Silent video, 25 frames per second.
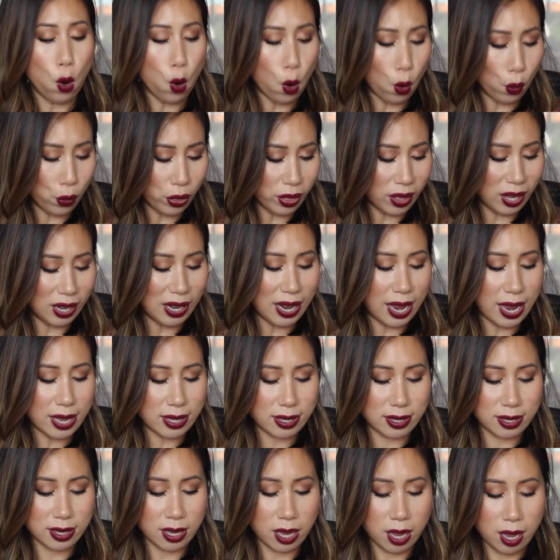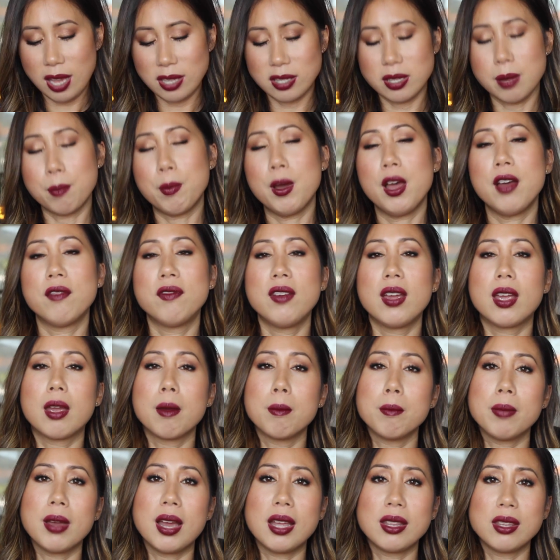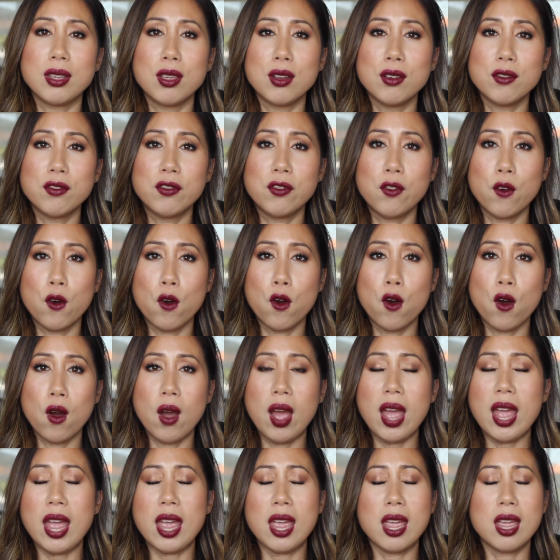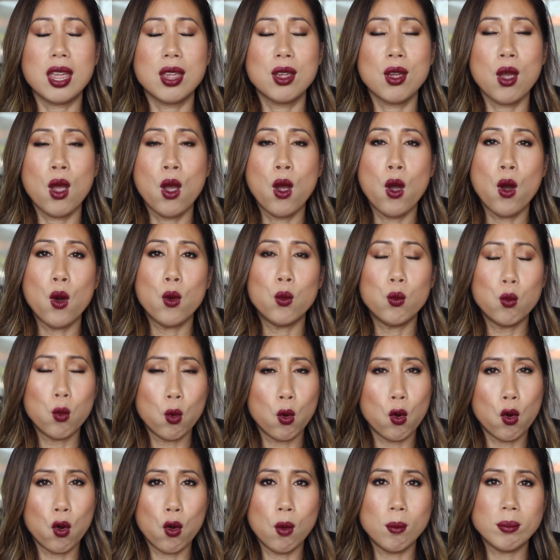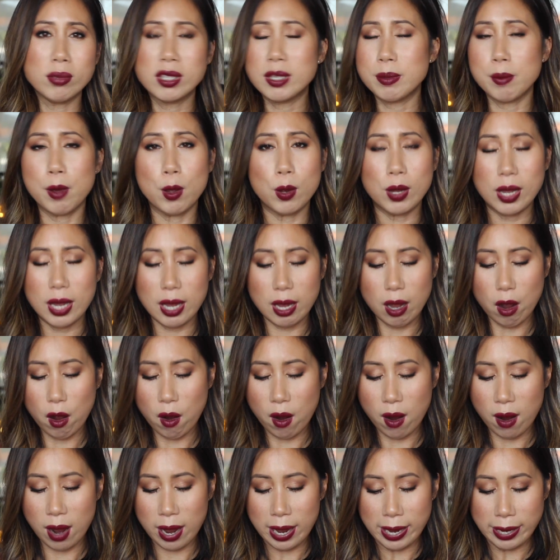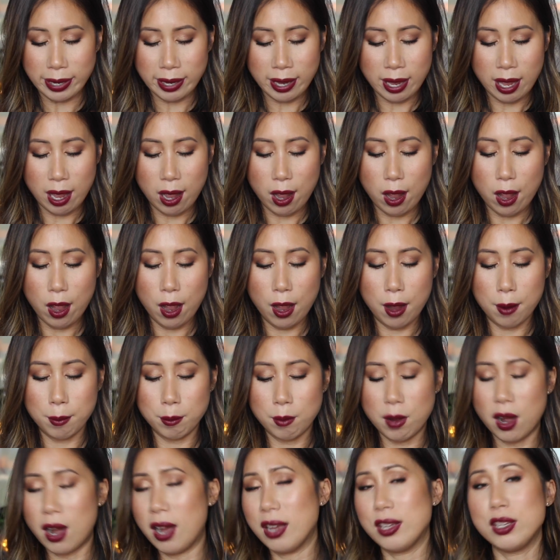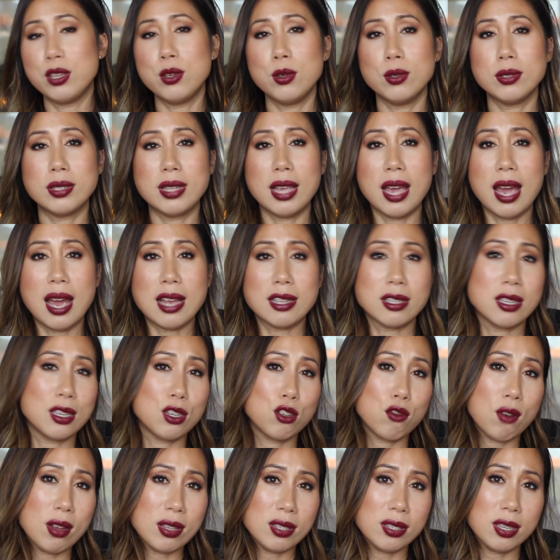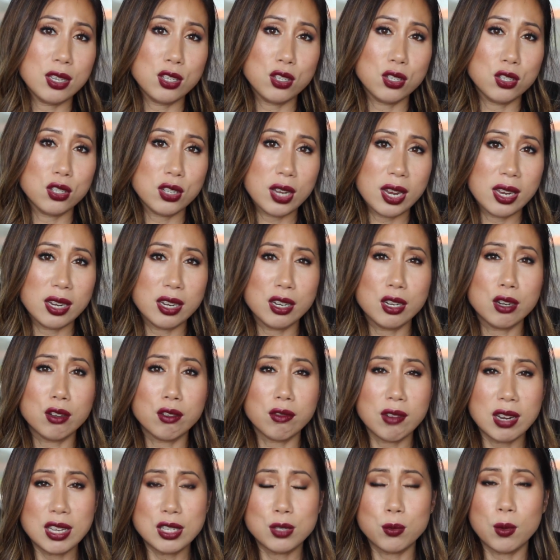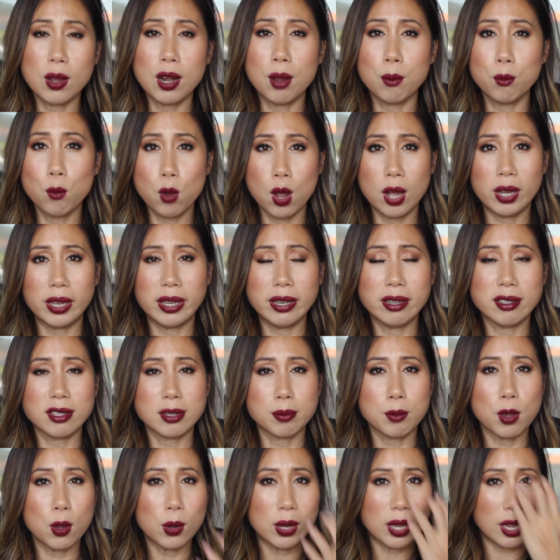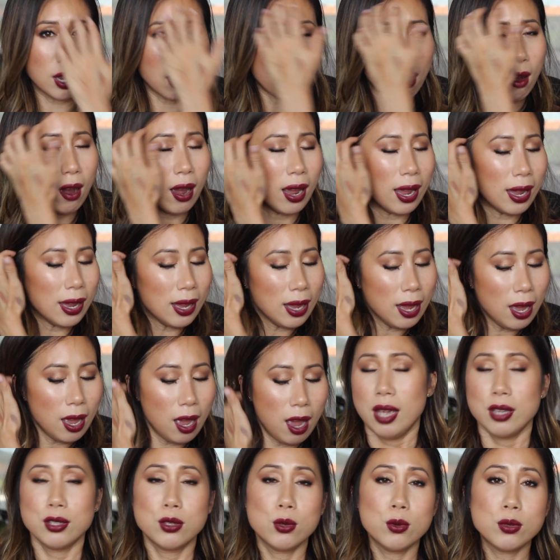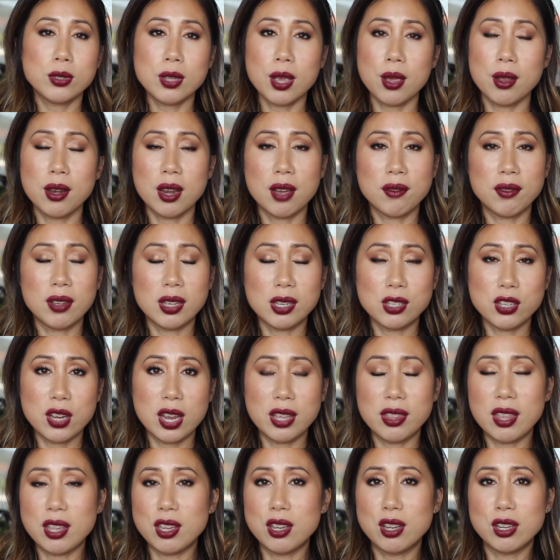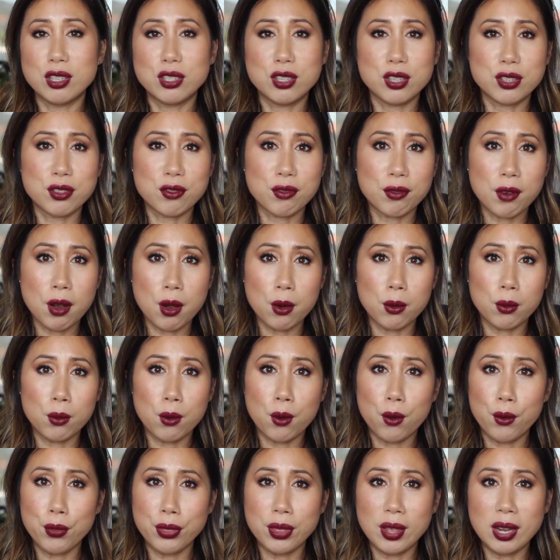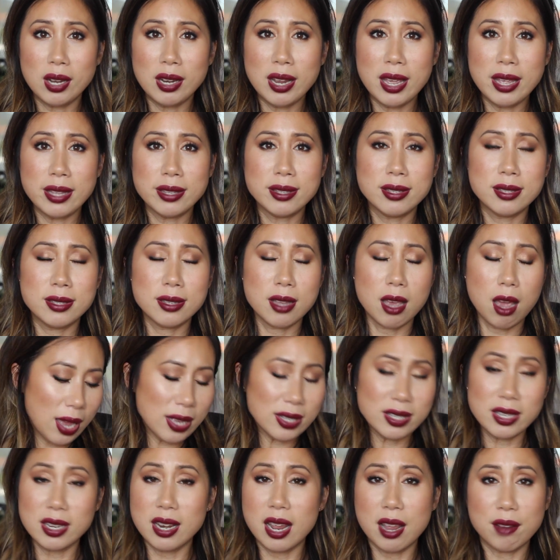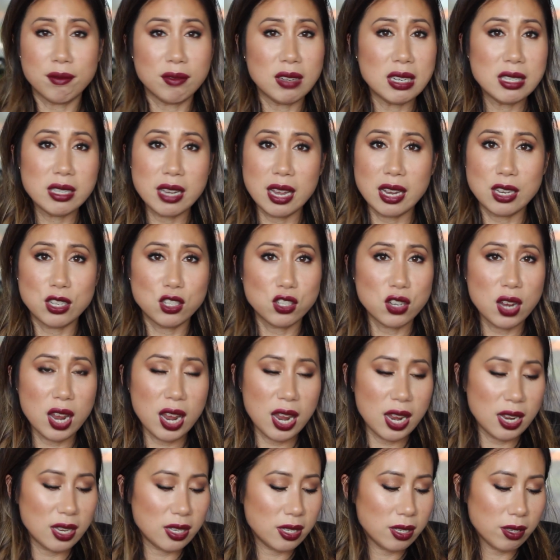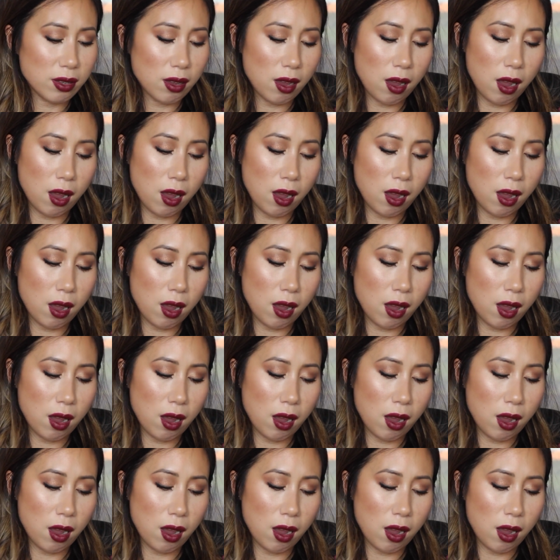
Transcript: on the lids. It's the perfect companion for a warm smoky eye. I use it as a transition shade in the crease when I'm working a smoky eye. It's also another shade that you can just throw on the lids as an everyday shade,